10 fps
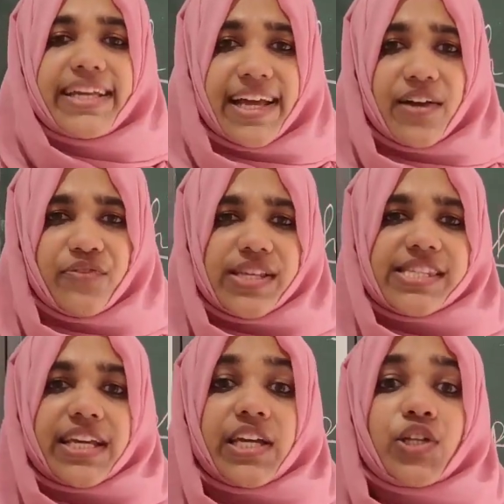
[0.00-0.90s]
Graph
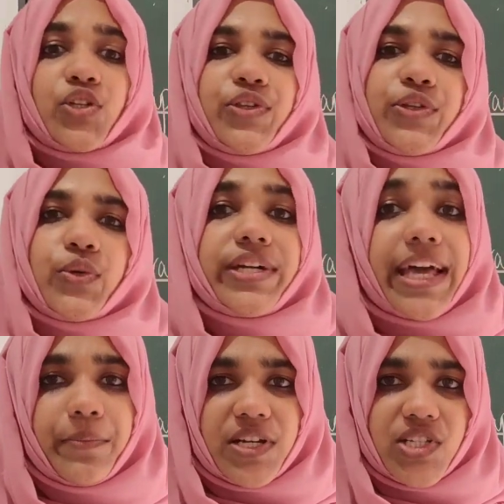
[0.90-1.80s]
is a
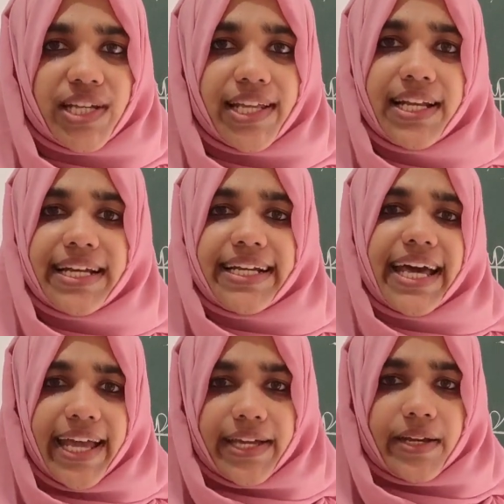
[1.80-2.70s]
two-dimensional
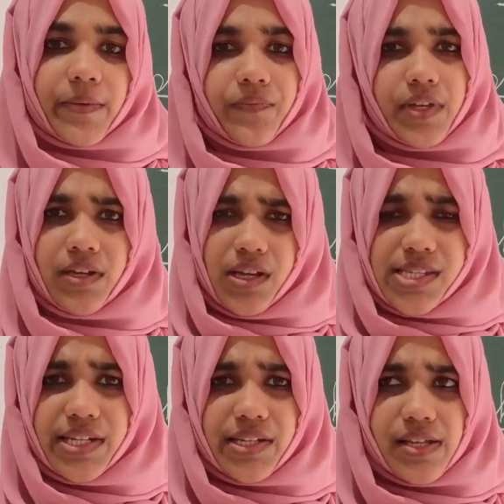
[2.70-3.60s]
diagram.
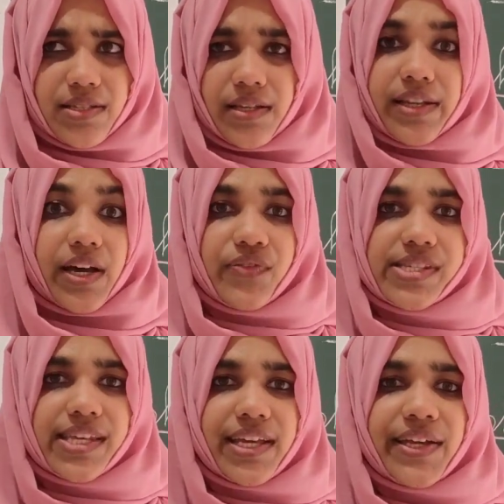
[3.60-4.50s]
Yes, it is. Graph
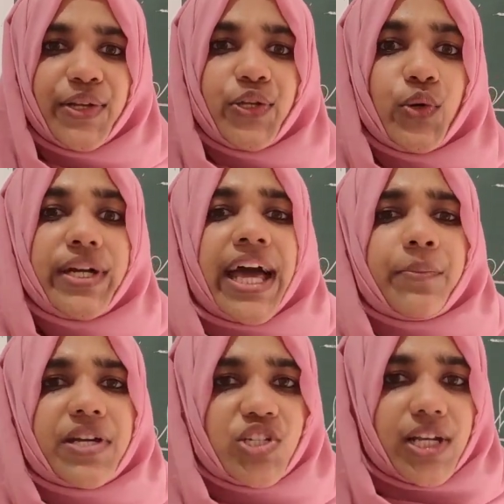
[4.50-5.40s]
is a
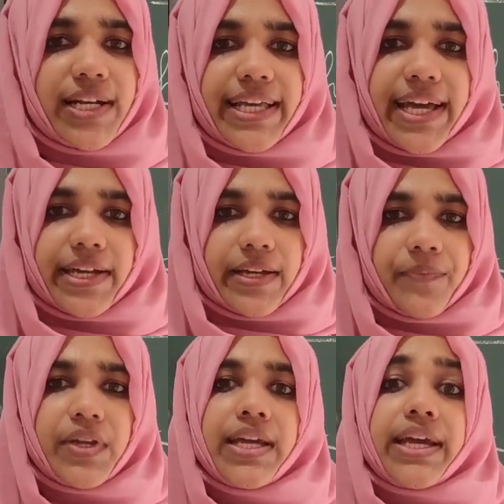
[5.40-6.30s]
two-dimensional
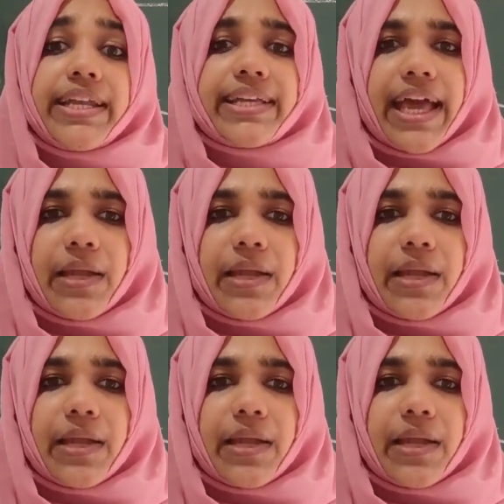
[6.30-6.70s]
diagram. It